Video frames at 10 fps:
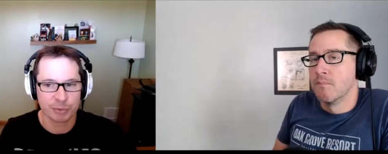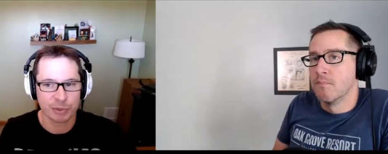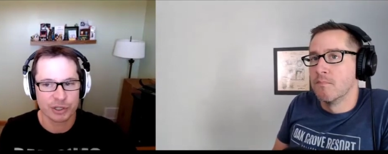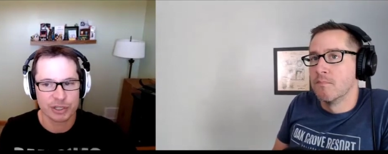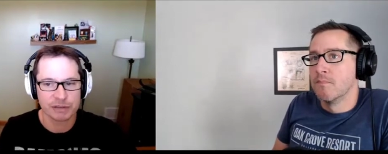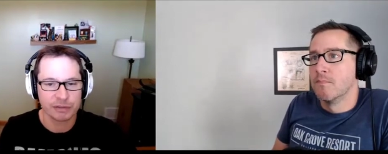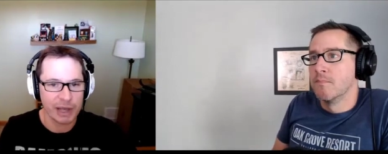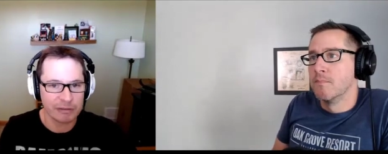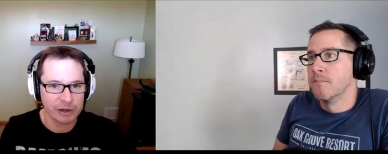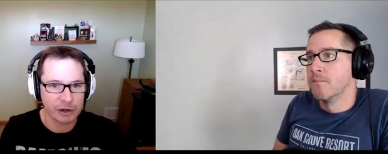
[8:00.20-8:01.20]
Speaker 1: purchase if you
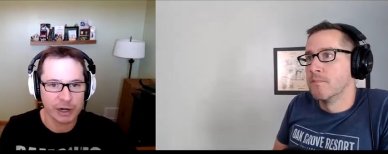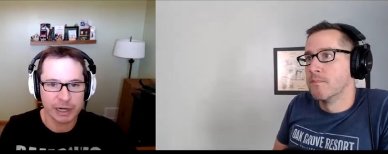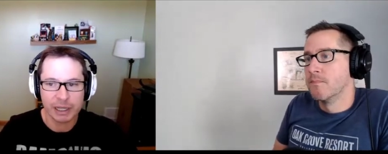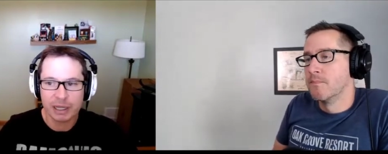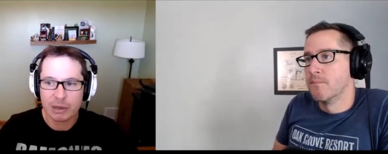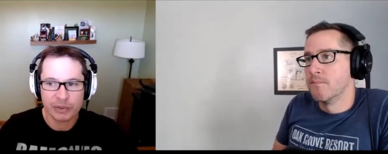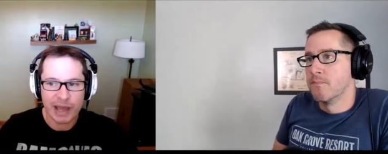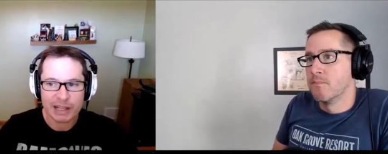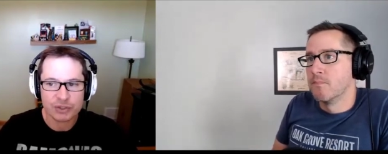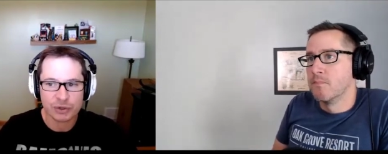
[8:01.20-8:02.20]
haven't already. But
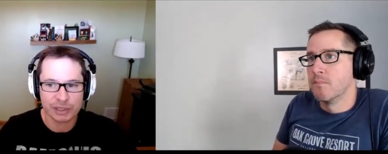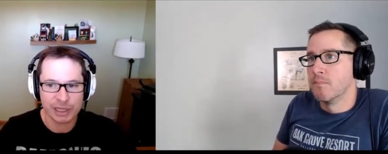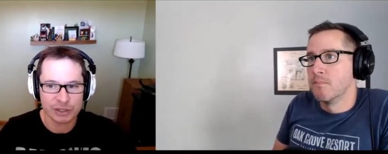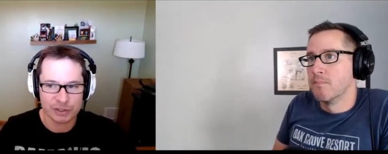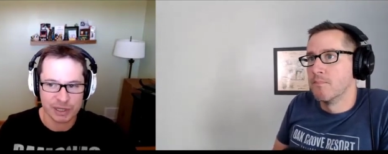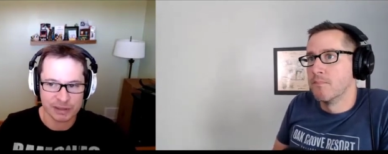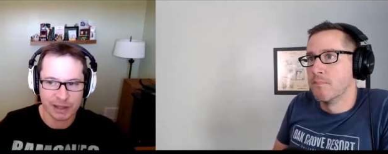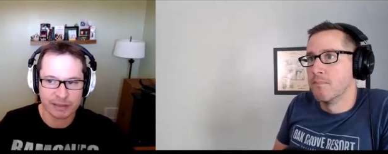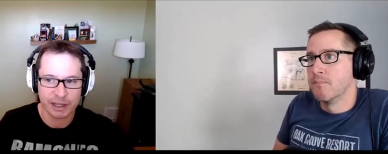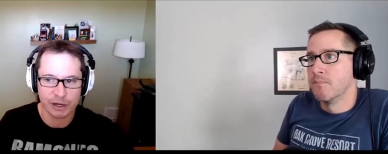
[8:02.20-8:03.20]
that's really interesting that
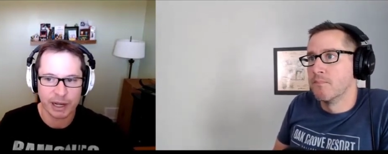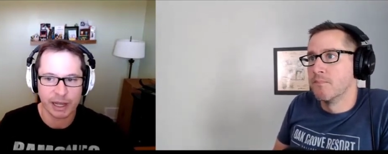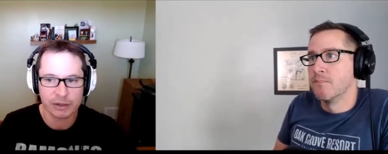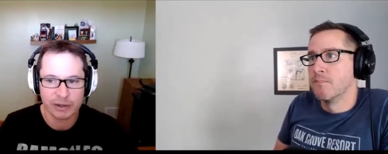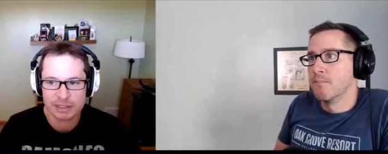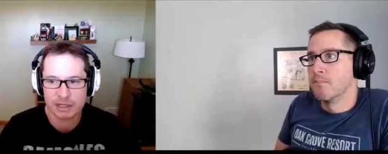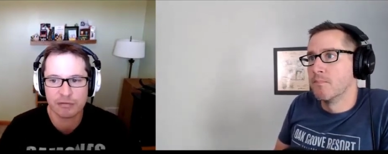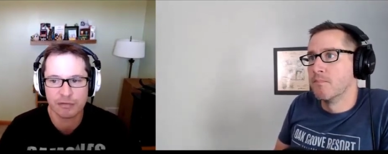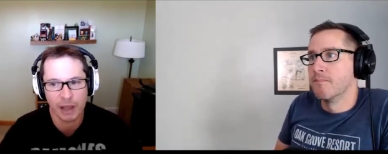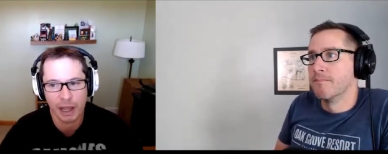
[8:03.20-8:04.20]
they are kind of like self
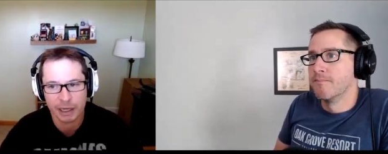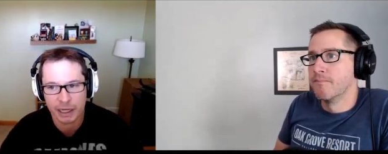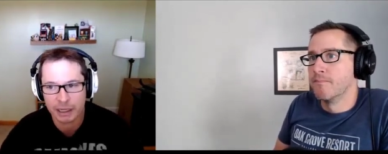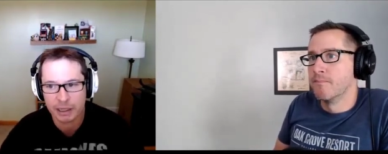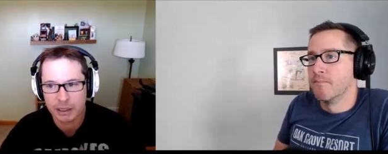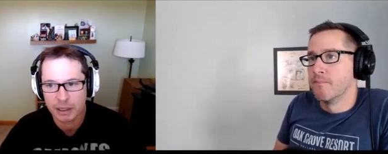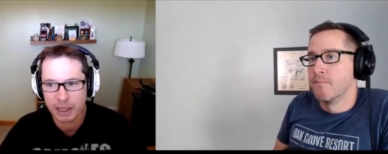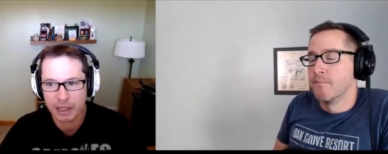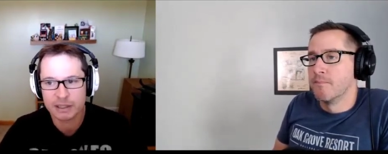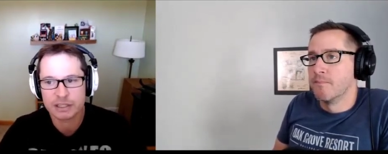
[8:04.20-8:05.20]
aligning.
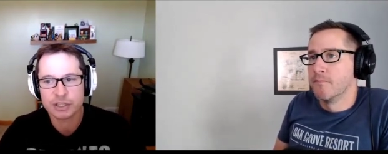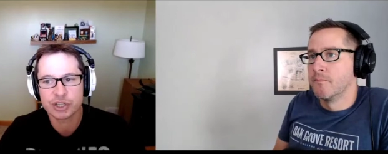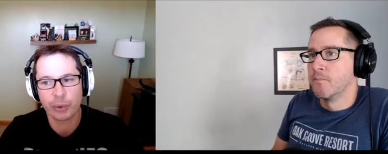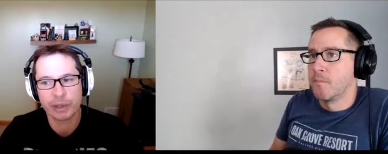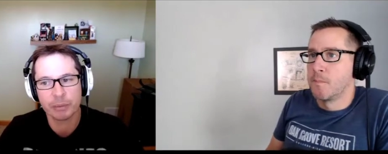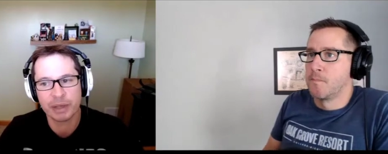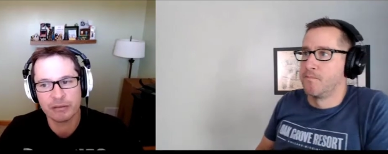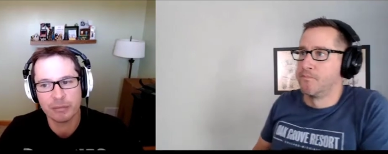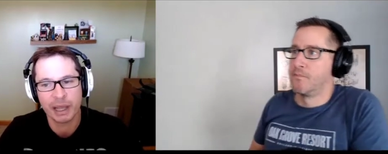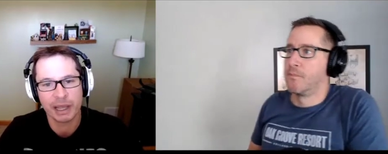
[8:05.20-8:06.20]
And this is showing a
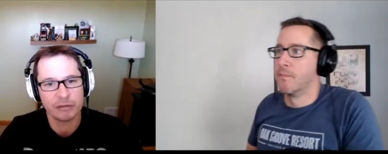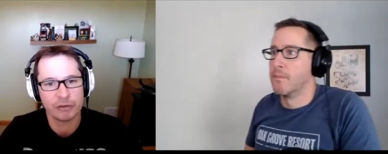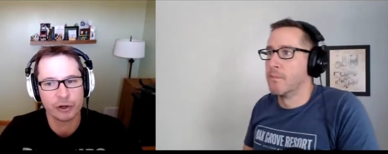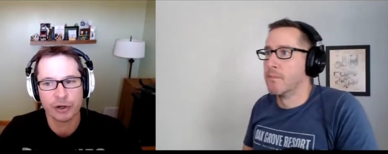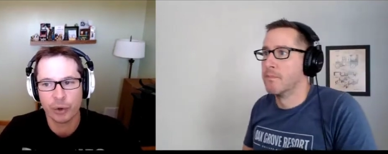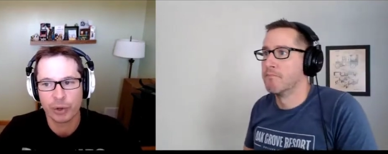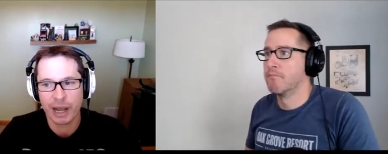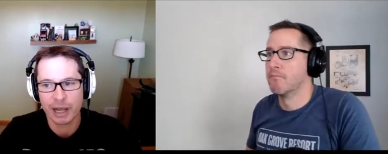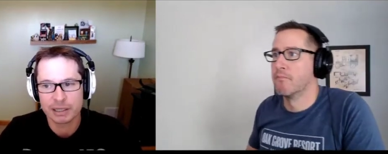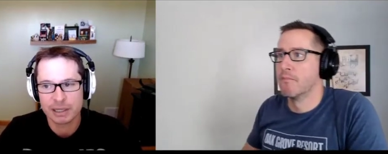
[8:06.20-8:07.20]
behavior known
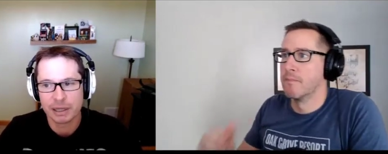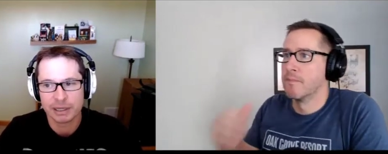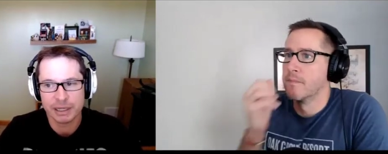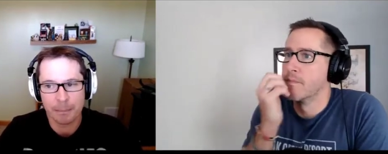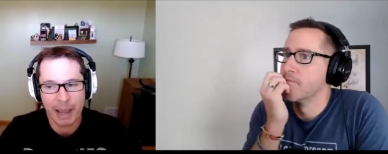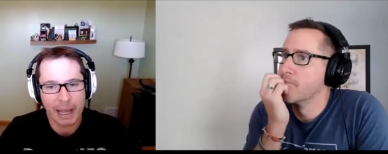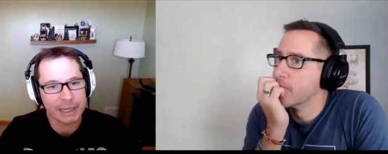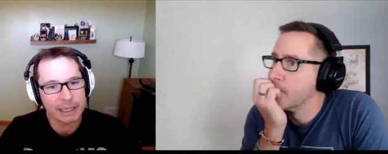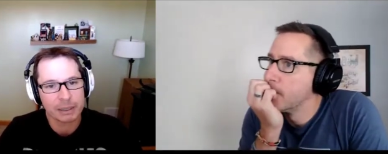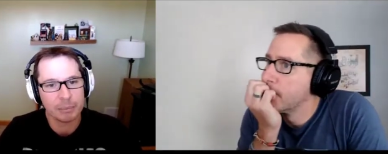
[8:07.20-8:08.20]
as
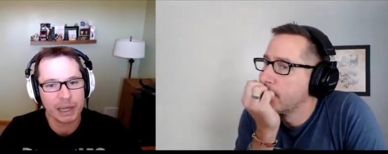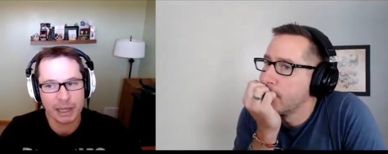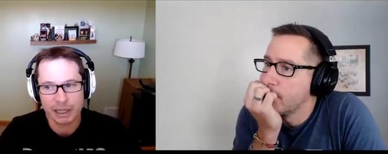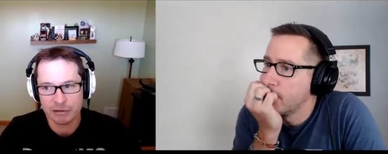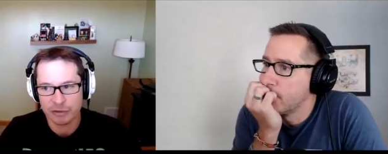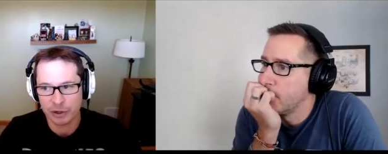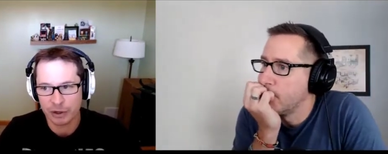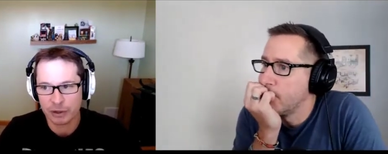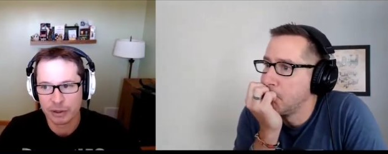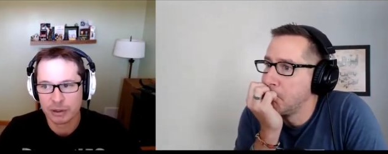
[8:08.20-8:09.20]
nematic
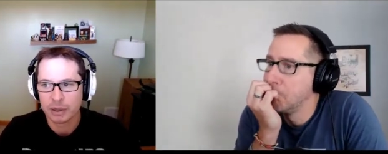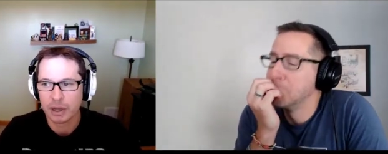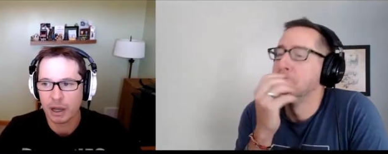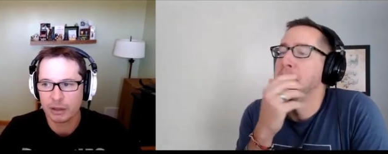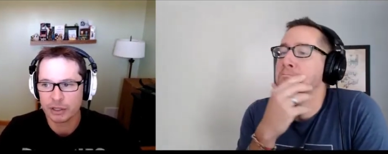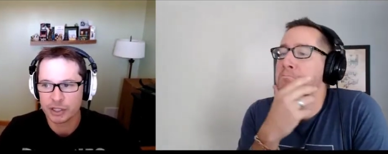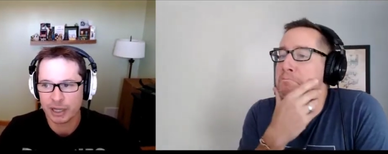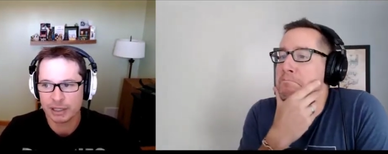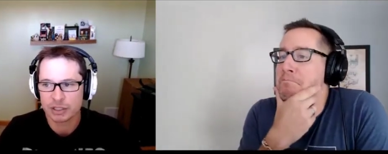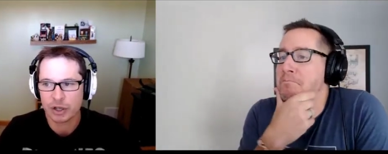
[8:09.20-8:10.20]
behavior. Uh, the
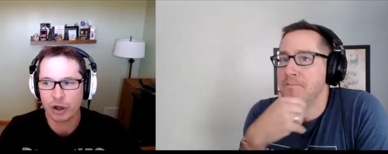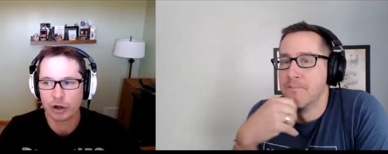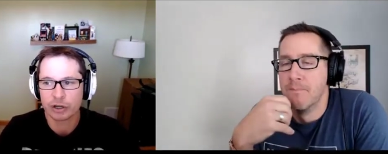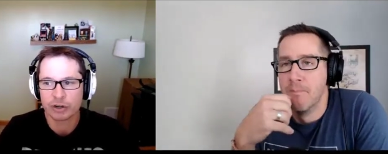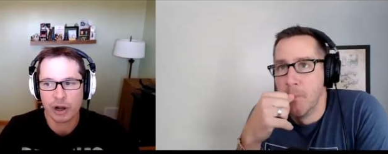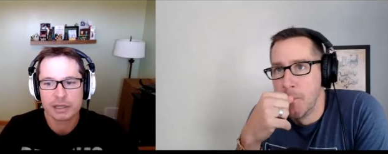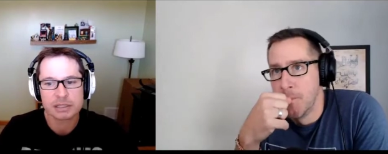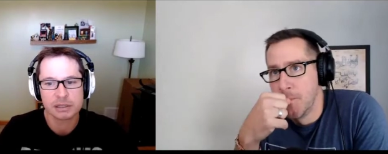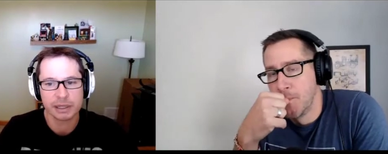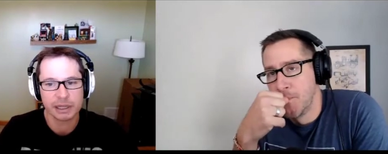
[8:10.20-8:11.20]
chains are
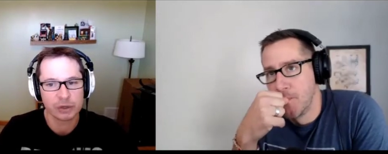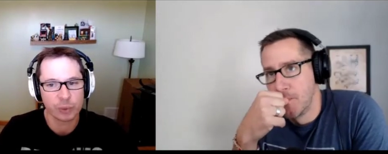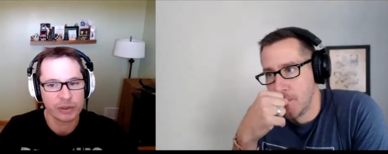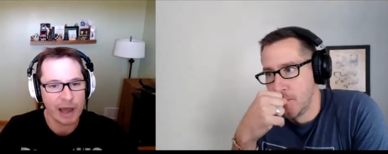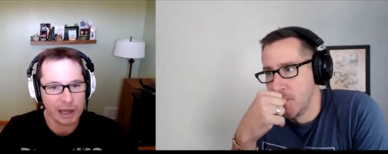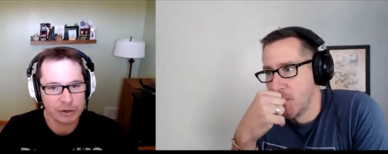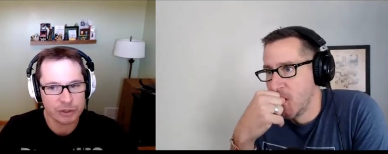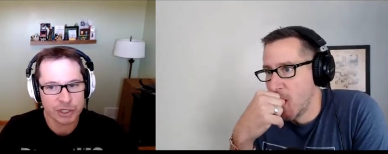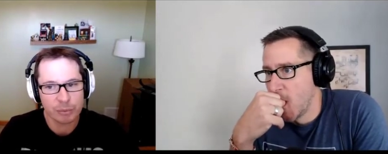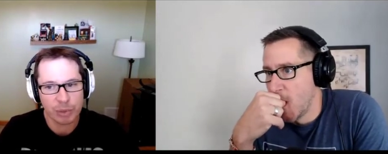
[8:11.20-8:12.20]
cross-linked with
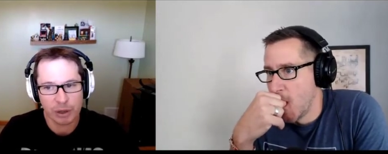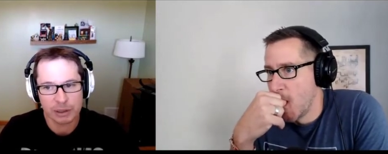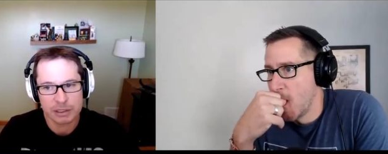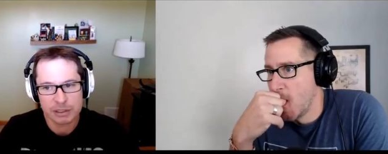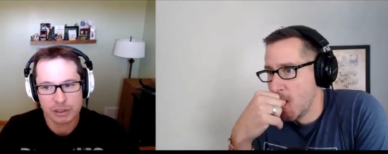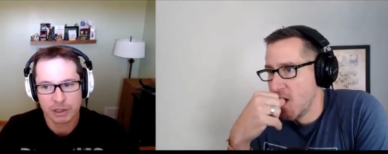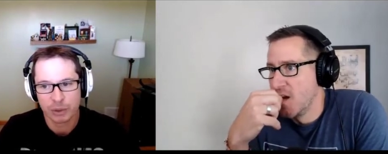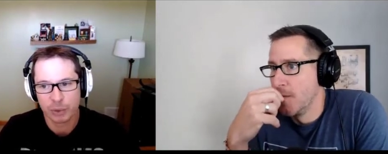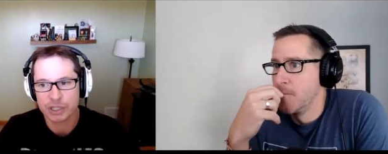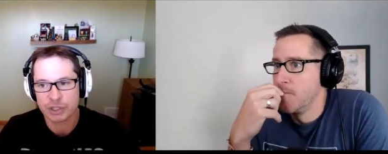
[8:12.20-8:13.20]
hydrogen bonds,
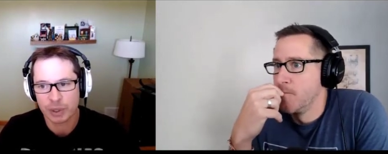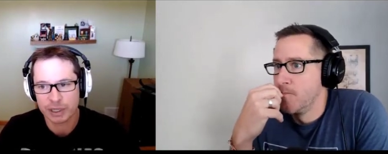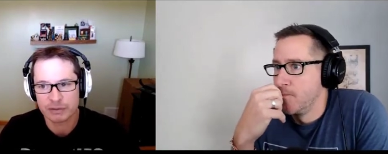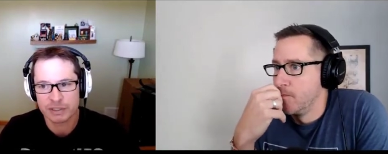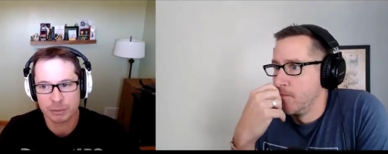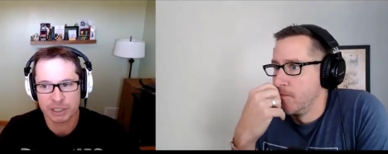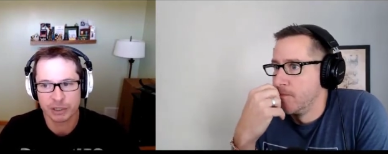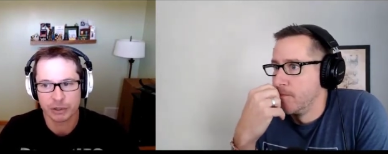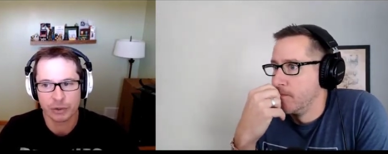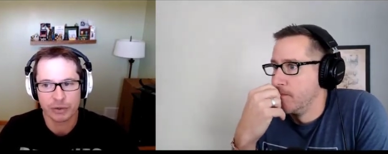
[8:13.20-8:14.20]
which is what gives the
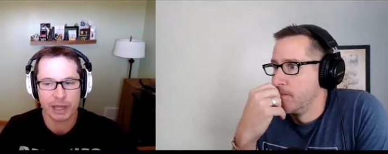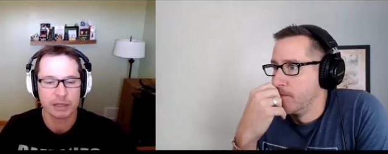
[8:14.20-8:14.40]
material that